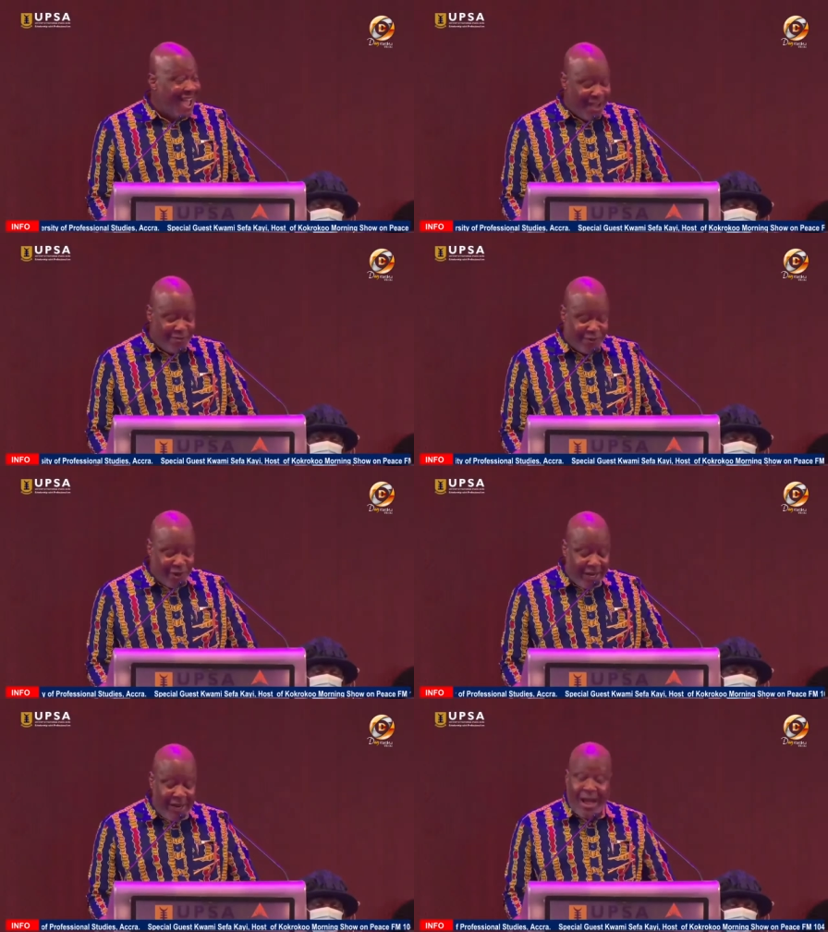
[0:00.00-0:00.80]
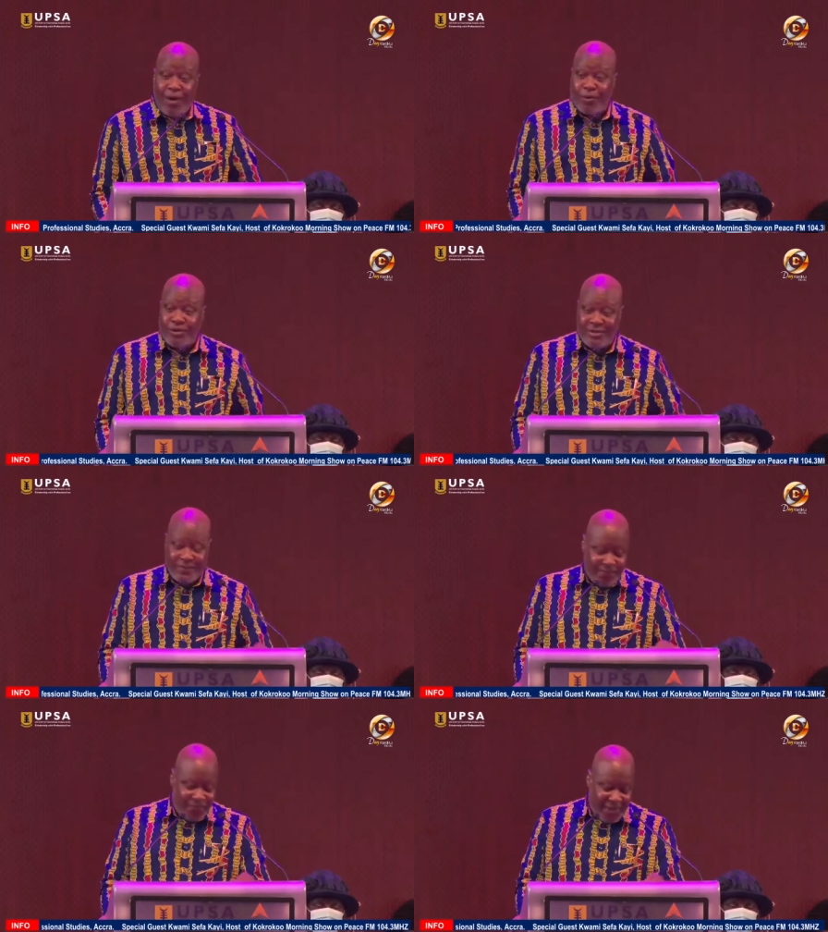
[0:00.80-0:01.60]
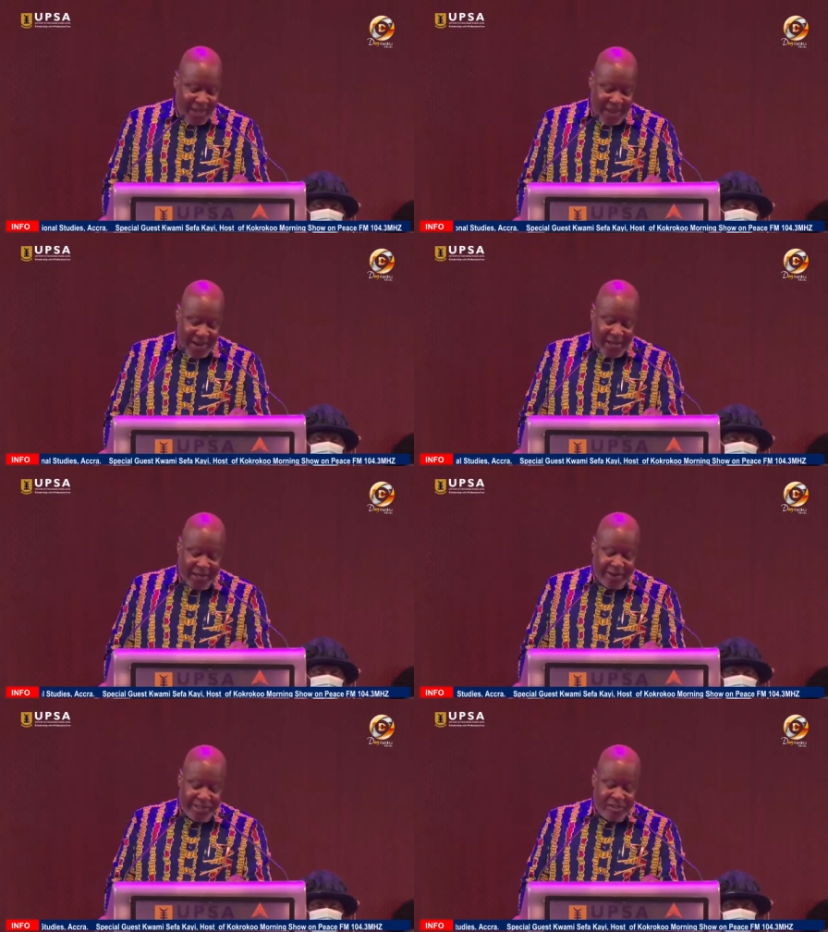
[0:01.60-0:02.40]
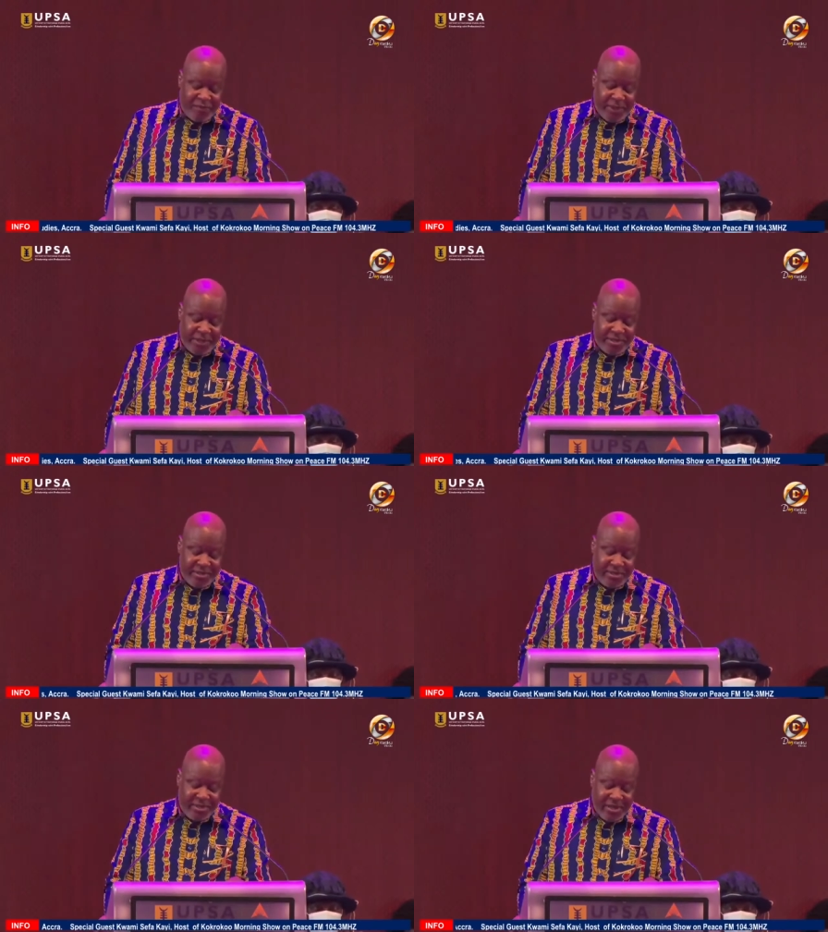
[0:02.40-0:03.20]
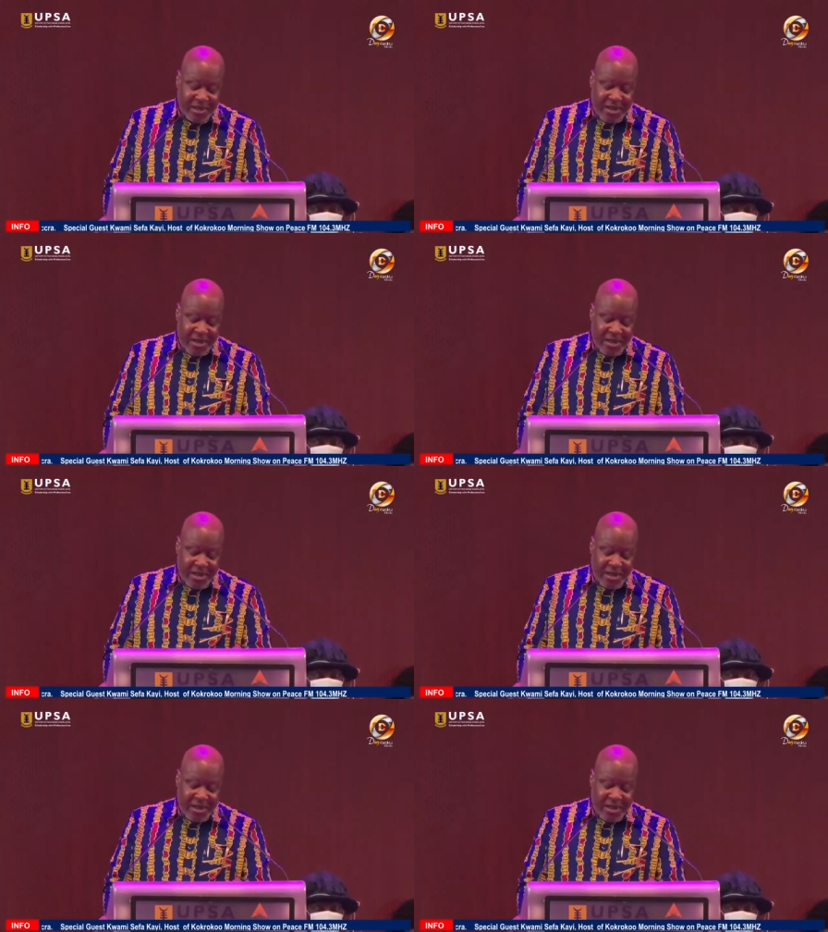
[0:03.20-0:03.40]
avoid loud and aggressive persons